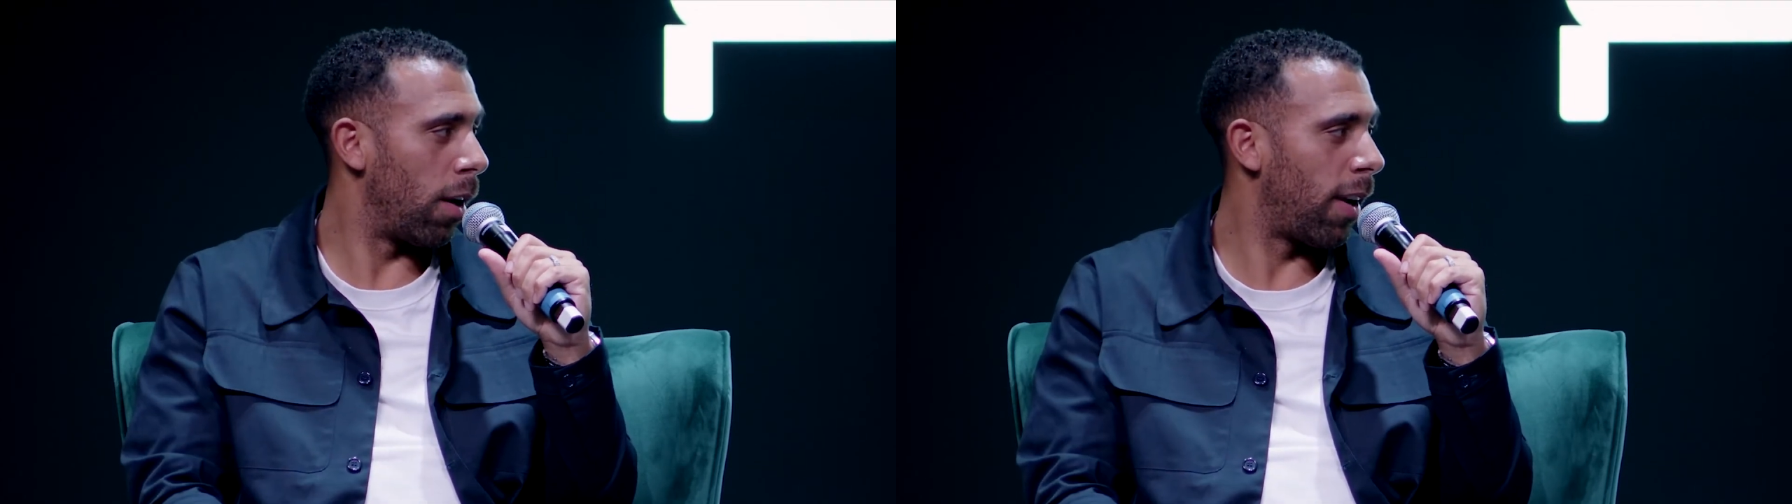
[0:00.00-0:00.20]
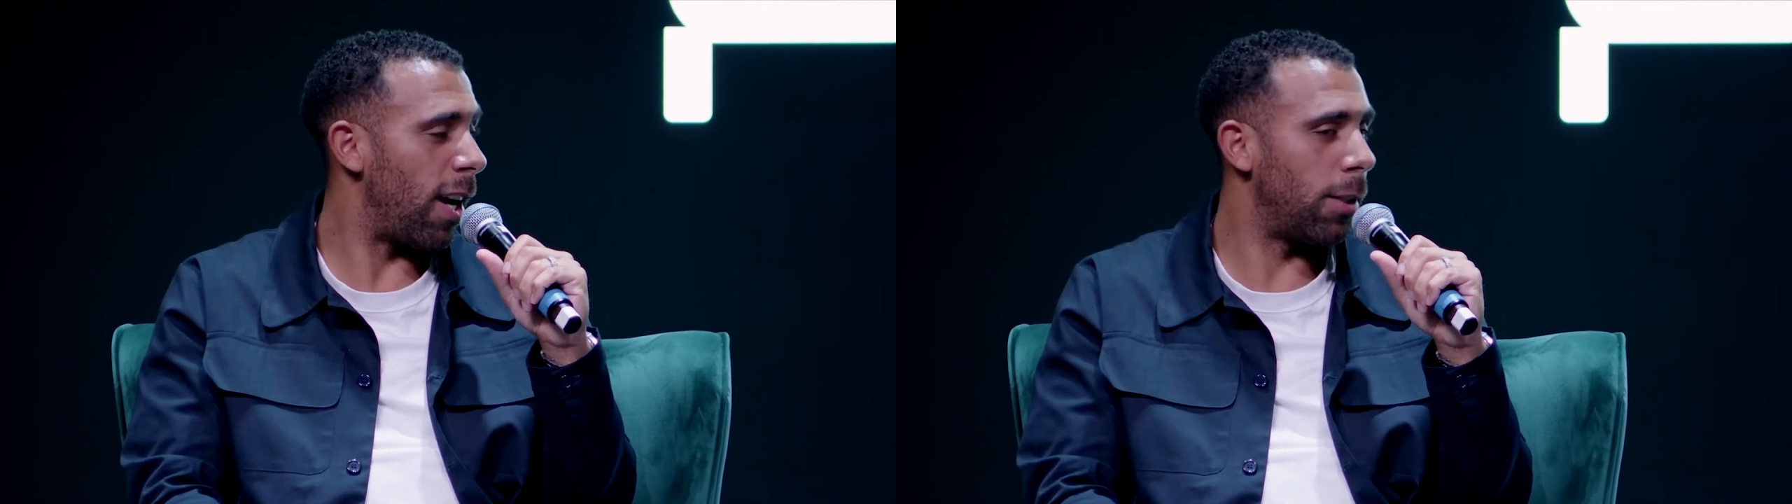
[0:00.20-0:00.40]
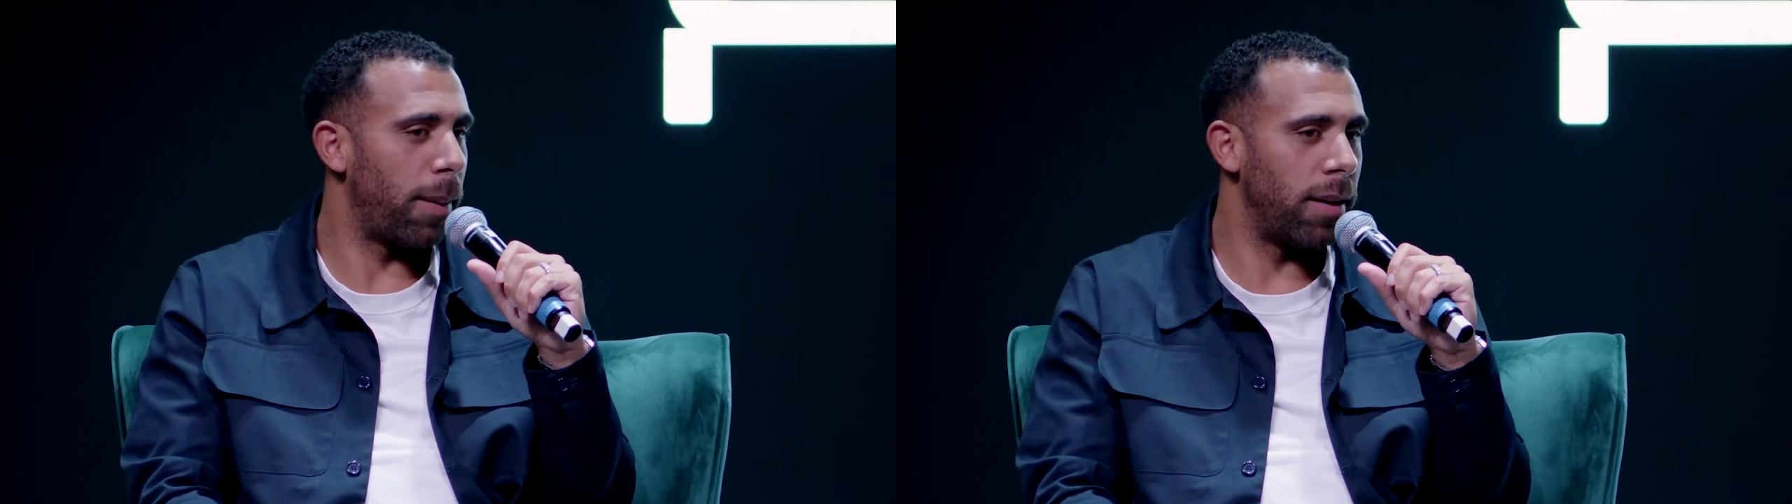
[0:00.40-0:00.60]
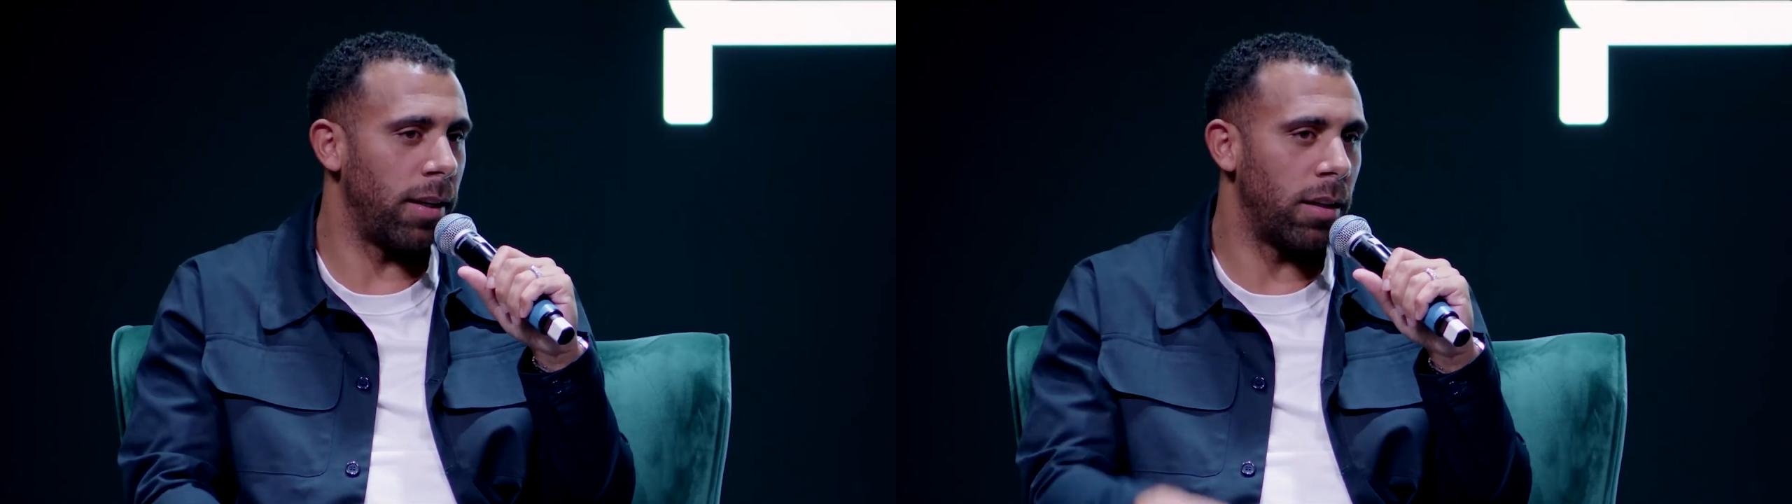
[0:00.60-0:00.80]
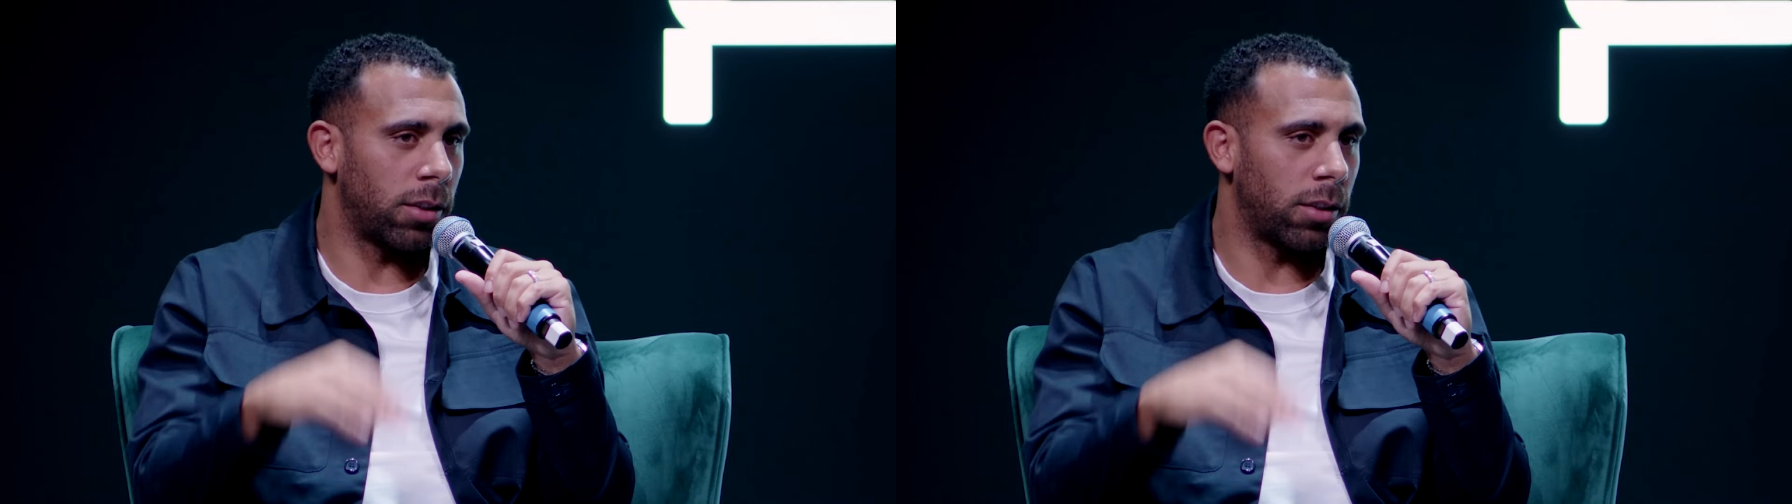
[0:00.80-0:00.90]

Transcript: case pending.